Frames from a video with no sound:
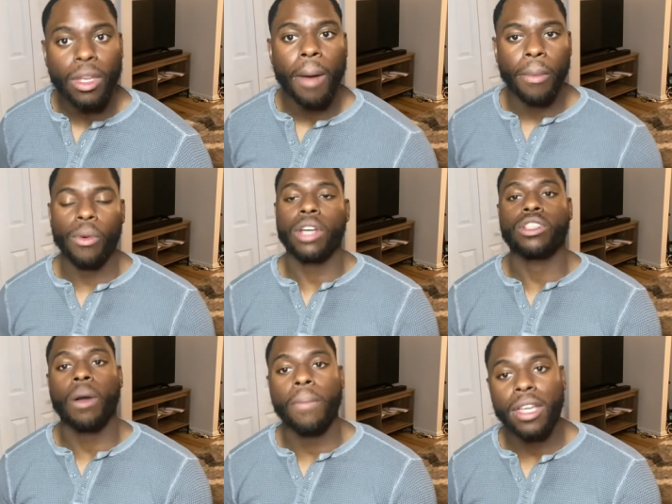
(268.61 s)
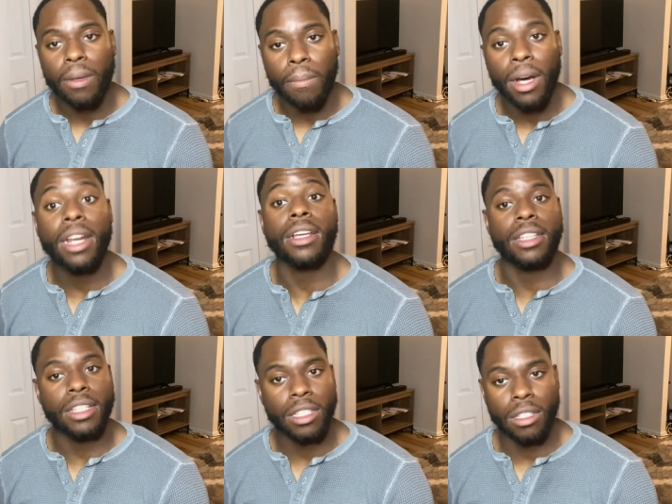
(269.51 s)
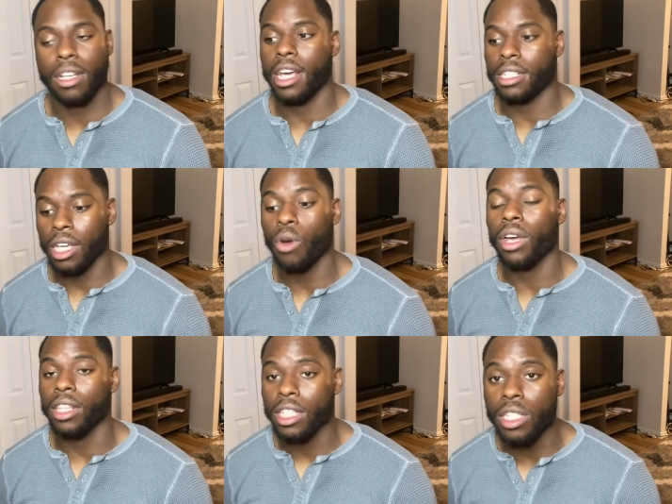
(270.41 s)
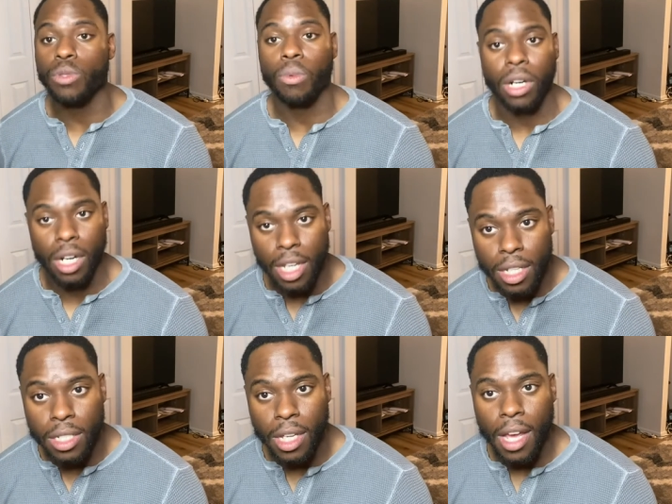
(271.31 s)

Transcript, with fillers: But when I start making money and this, and I say, okay, this is what it is,